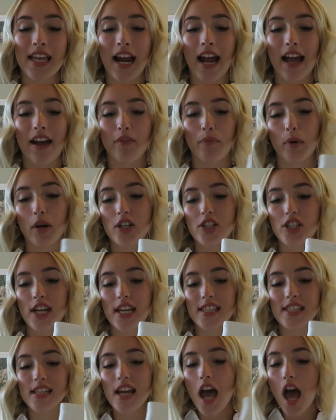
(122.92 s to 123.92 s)
that I have
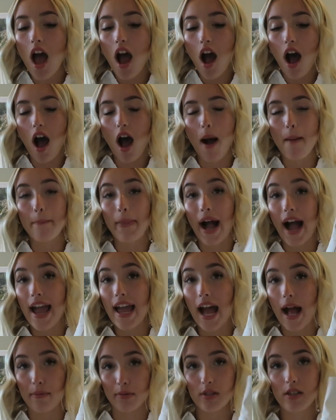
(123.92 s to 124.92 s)
purchased. um,
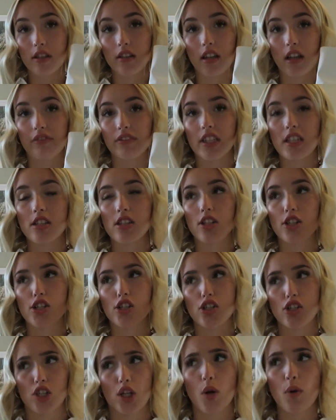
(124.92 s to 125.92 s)
I absolutely love these. They're
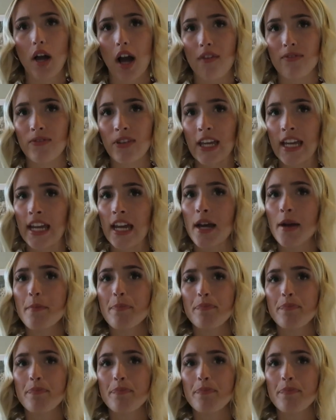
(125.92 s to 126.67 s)
so comfy.